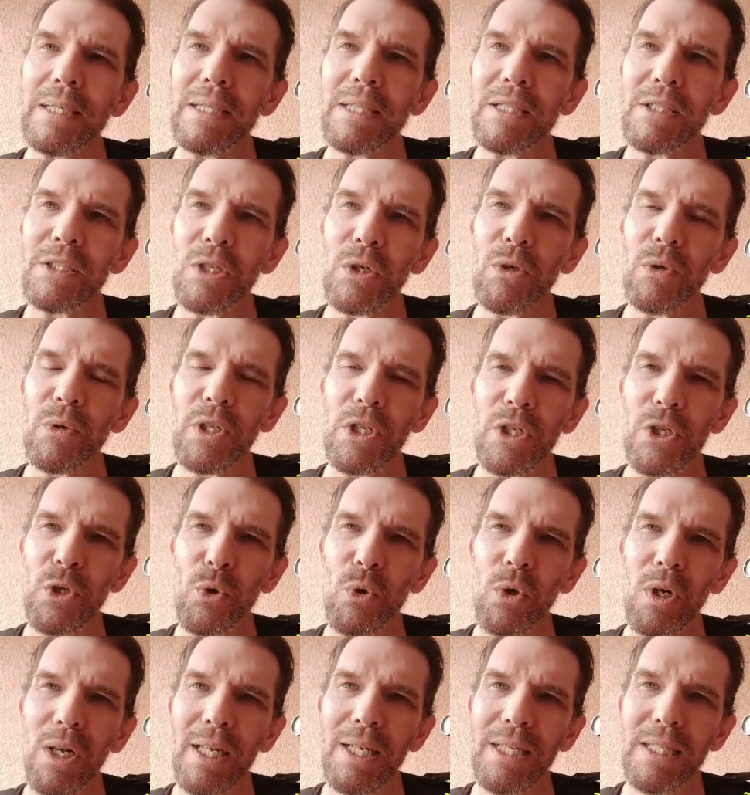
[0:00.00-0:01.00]
So
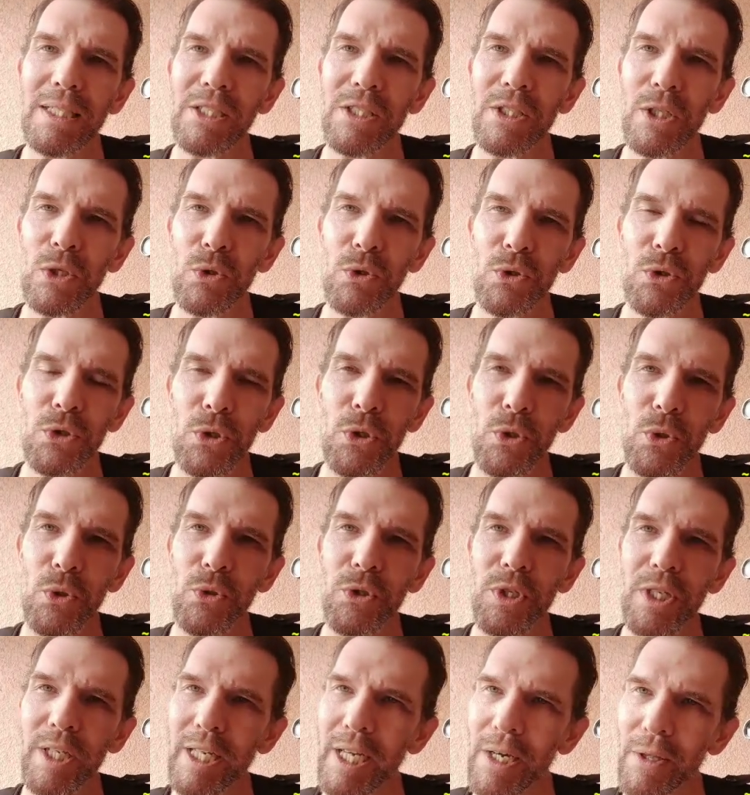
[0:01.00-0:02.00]
utilize those two
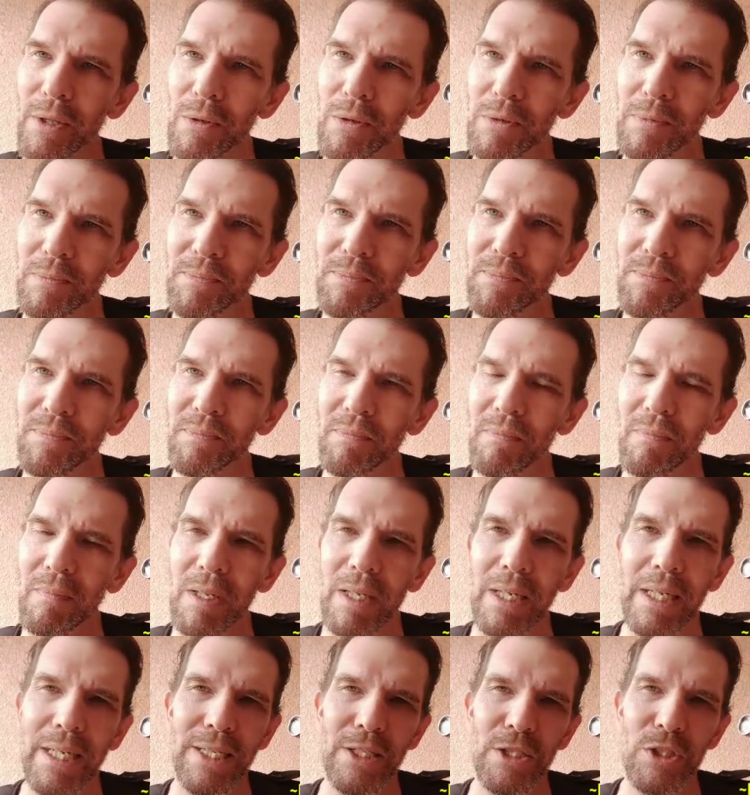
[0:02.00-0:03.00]
together.
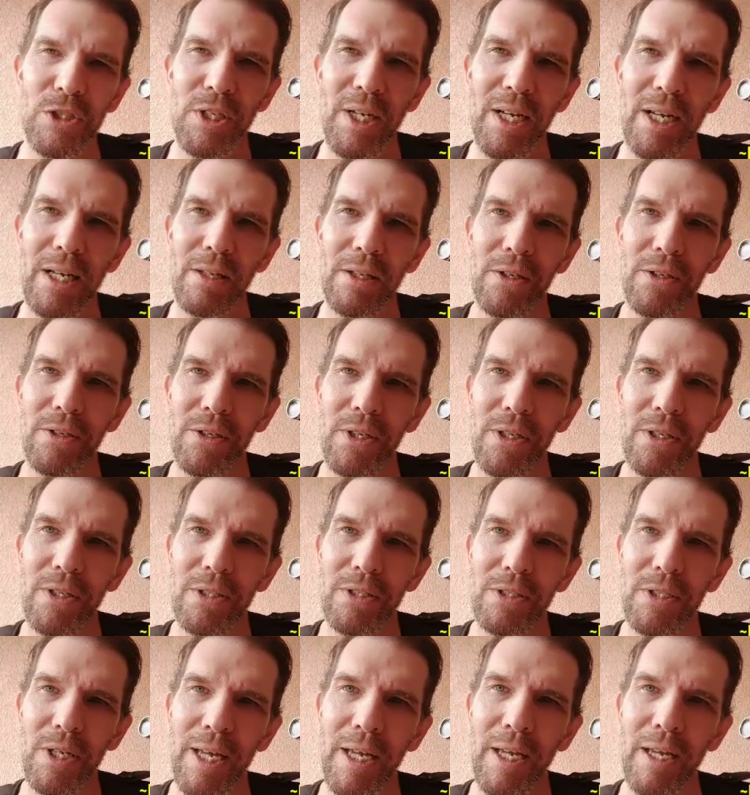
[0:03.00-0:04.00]
Each talent
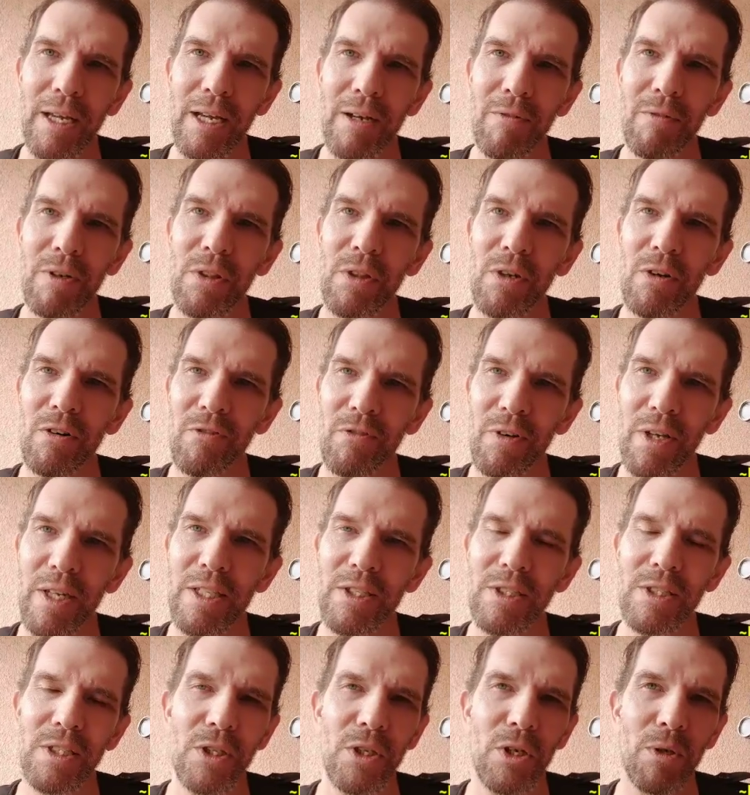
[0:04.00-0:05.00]
does have in their
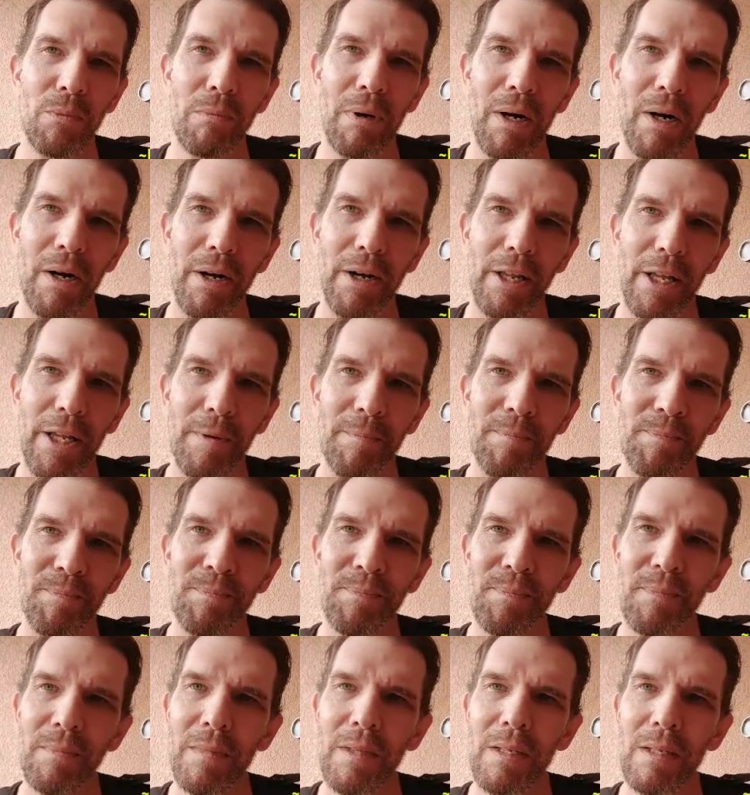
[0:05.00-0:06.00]
face and in their body
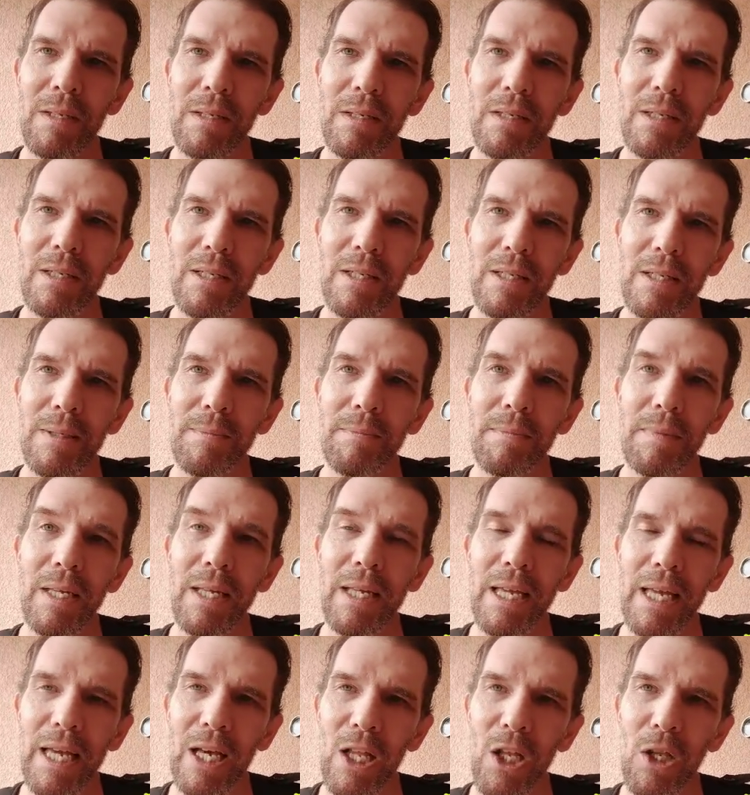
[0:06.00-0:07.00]

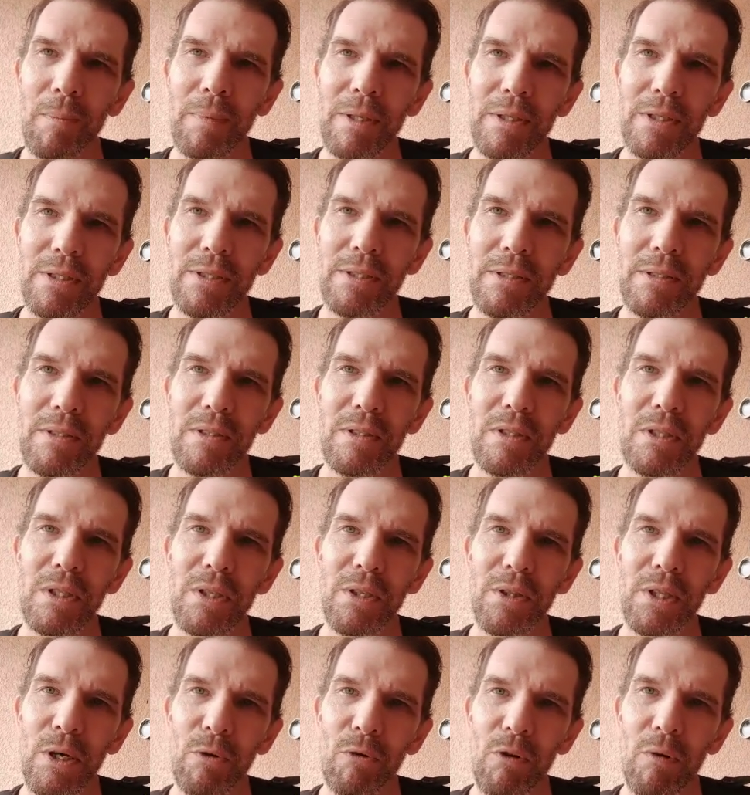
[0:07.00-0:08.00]
elements
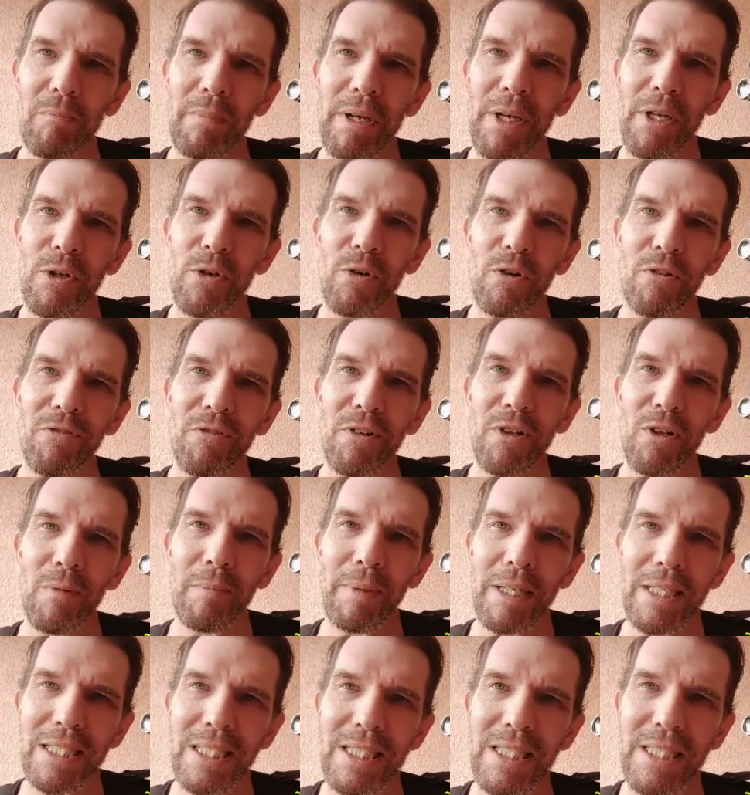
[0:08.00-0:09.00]
that will make your film
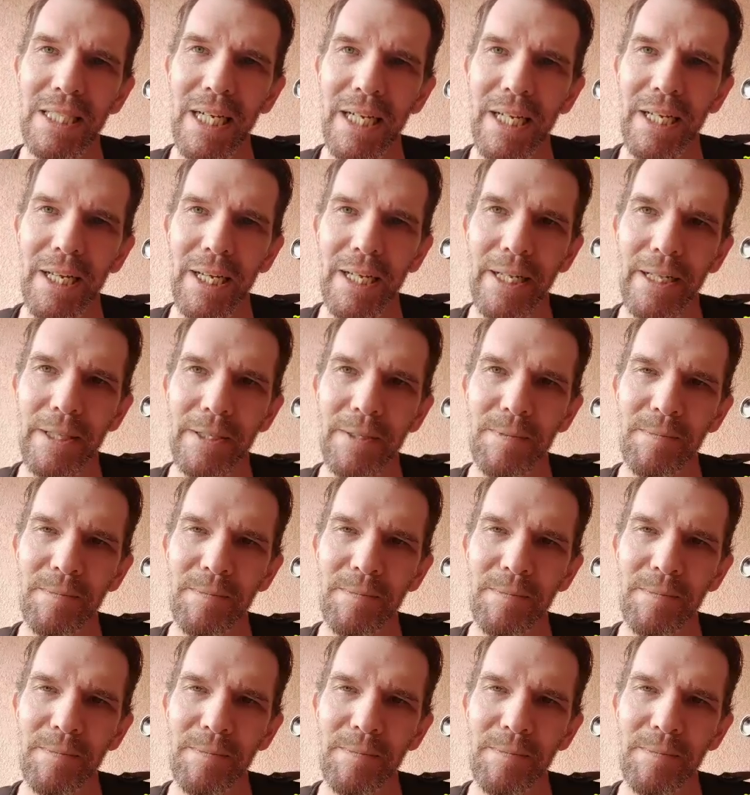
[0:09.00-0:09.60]
exciting.